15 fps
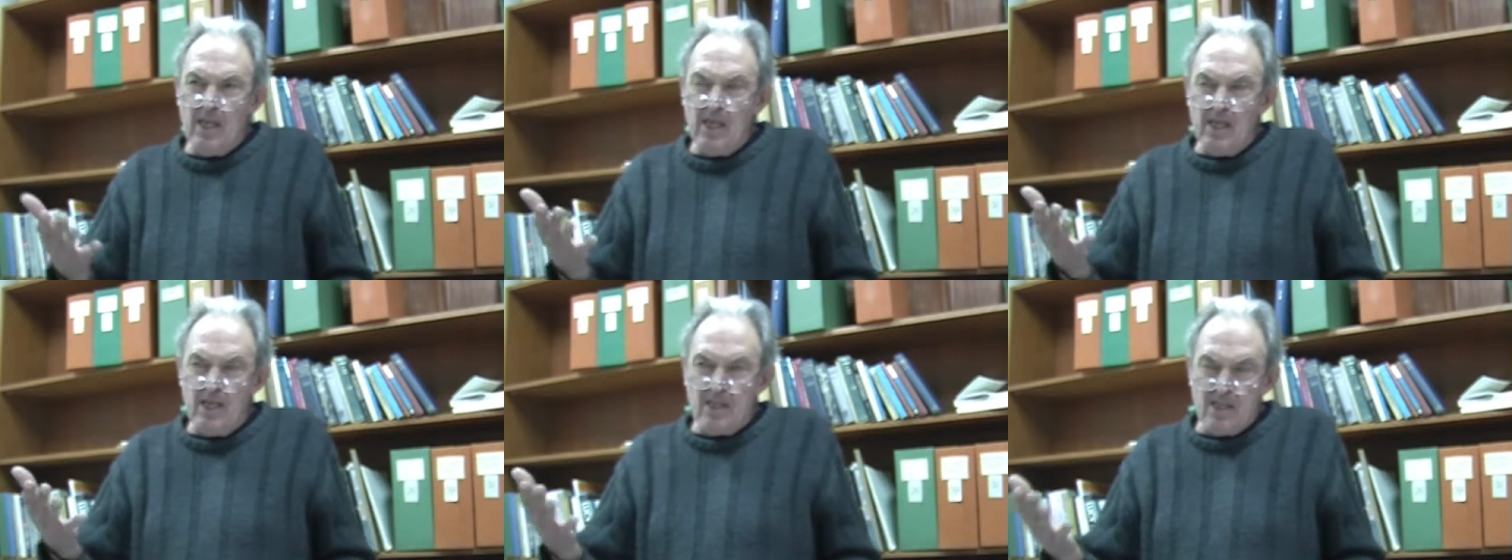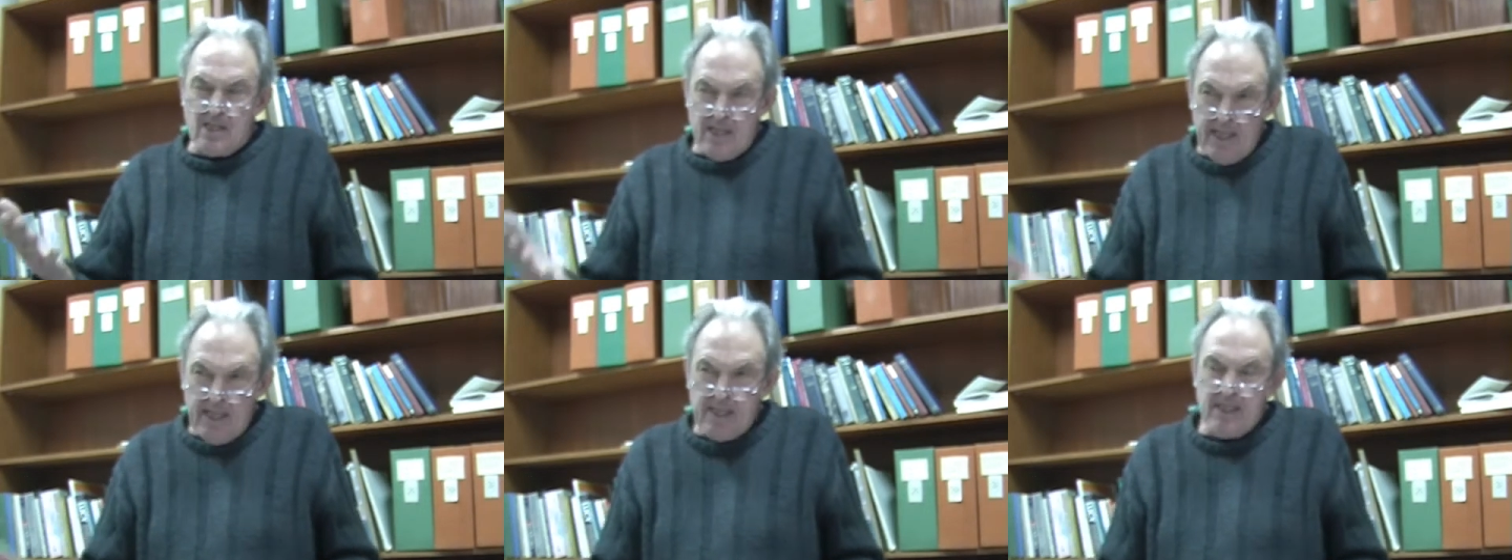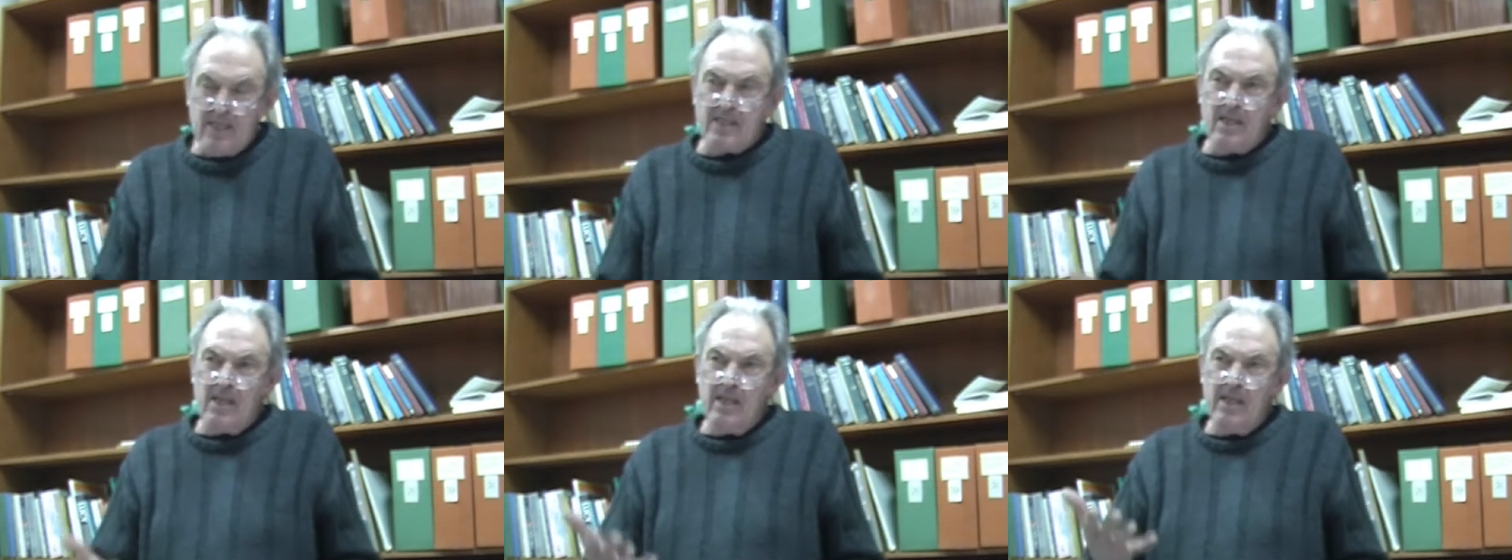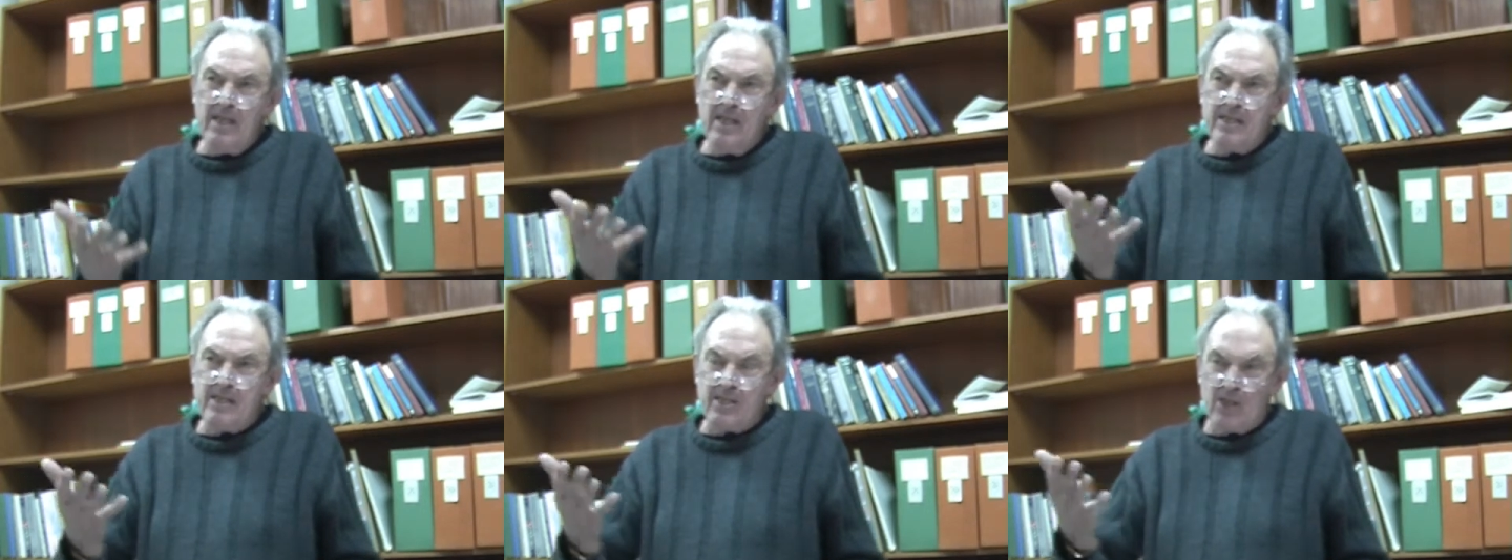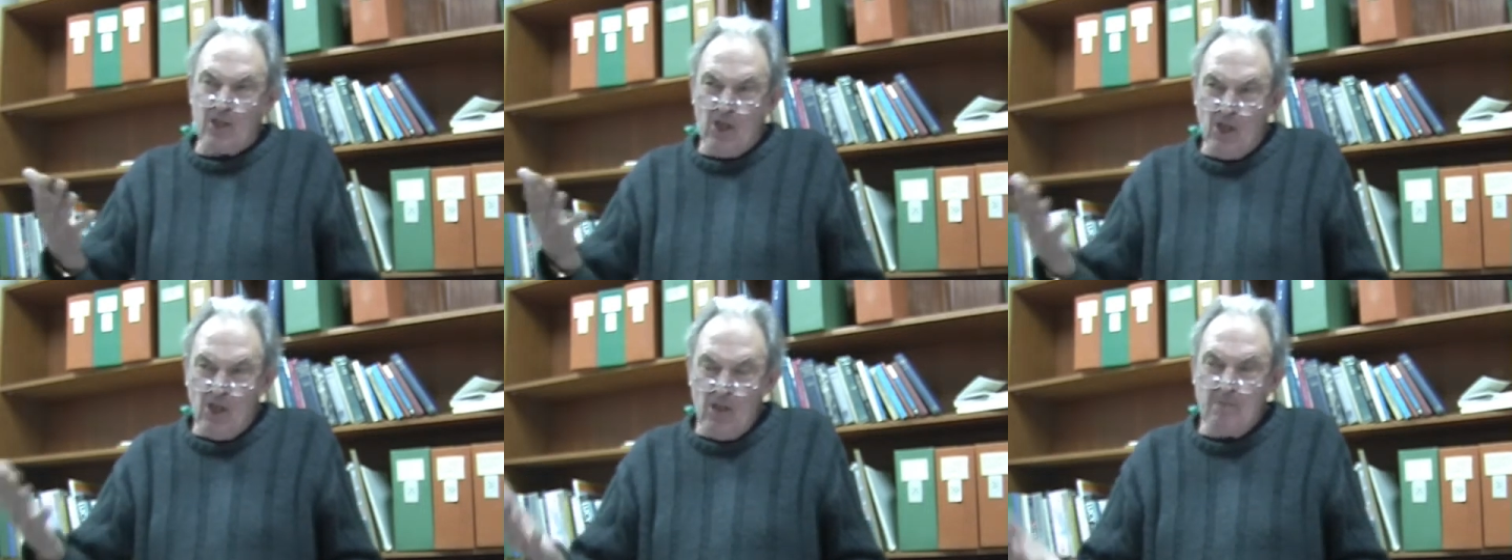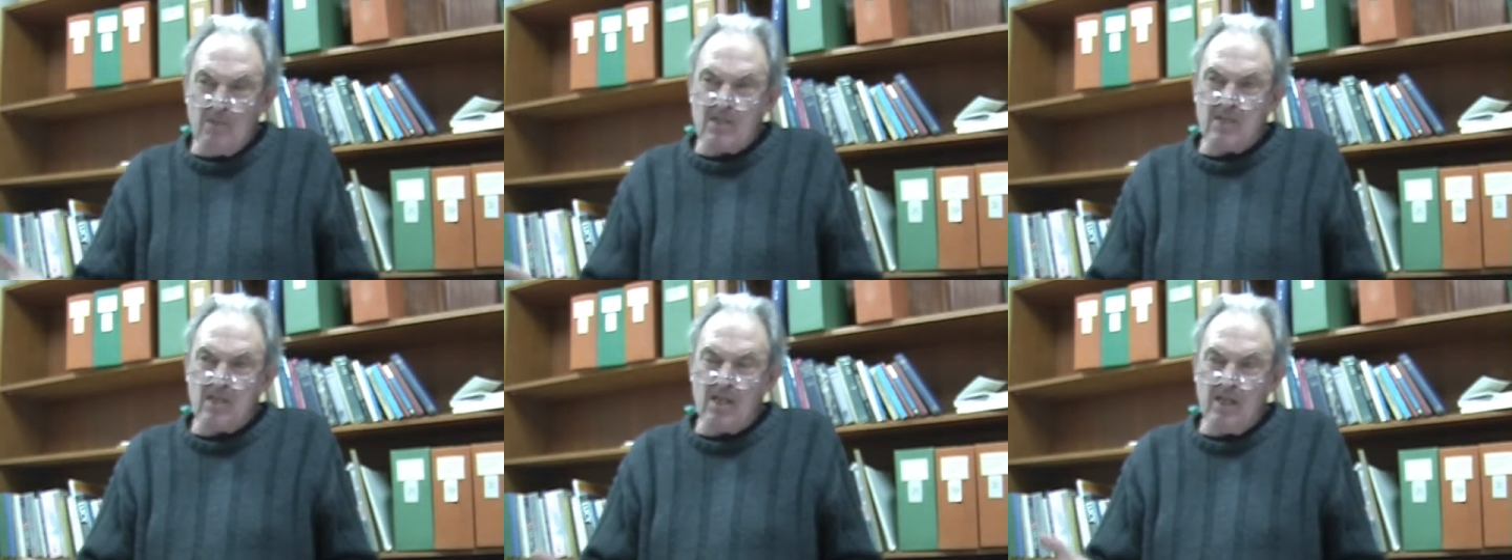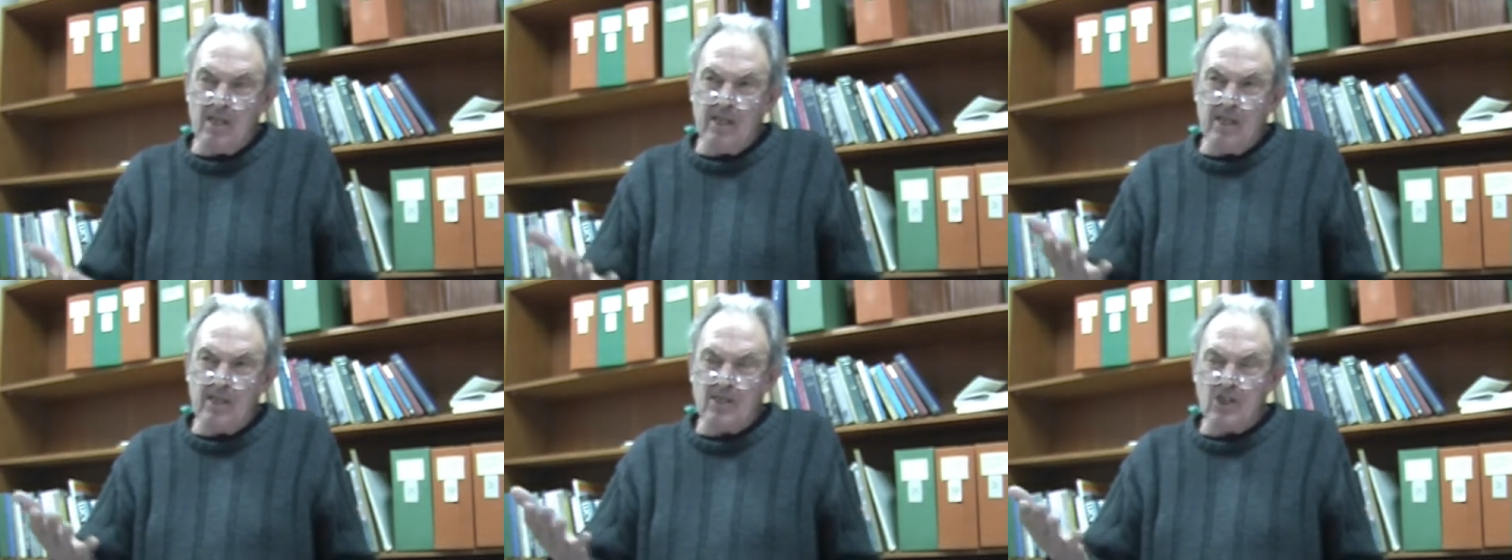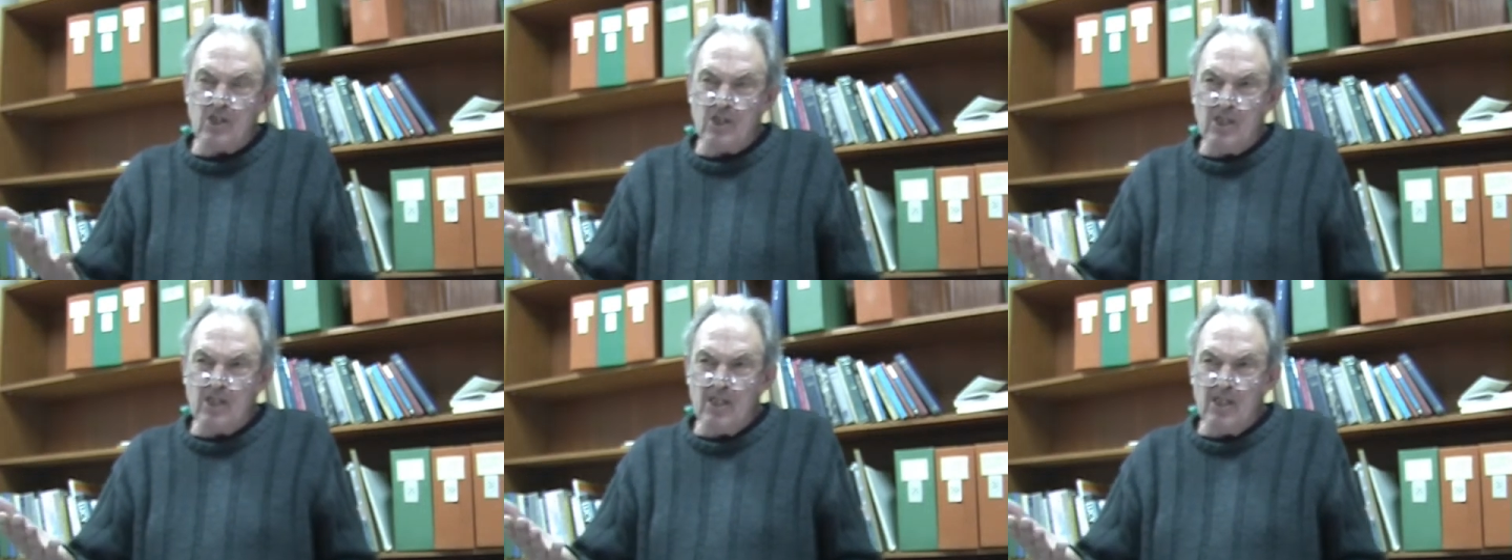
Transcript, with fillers: insecticides and herbicides,